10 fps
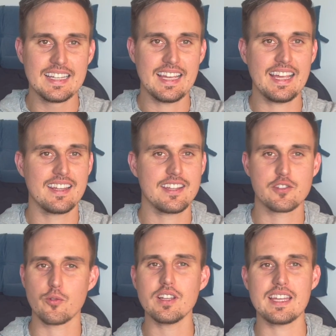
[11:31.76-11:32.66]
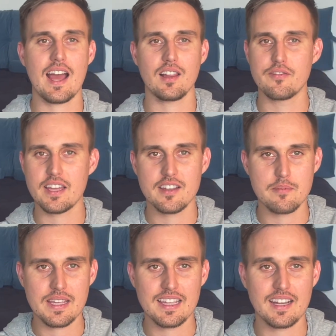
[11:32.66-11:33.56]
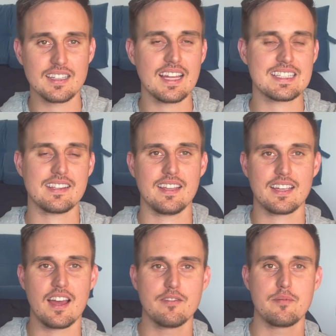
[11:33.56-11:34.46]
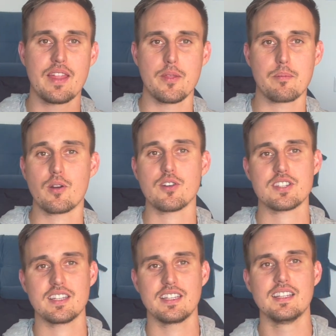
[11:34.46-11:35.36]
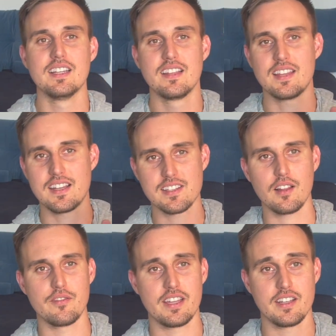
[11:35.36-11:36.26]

And it's really elevated me, and I'd like to think I've been the person that has elevated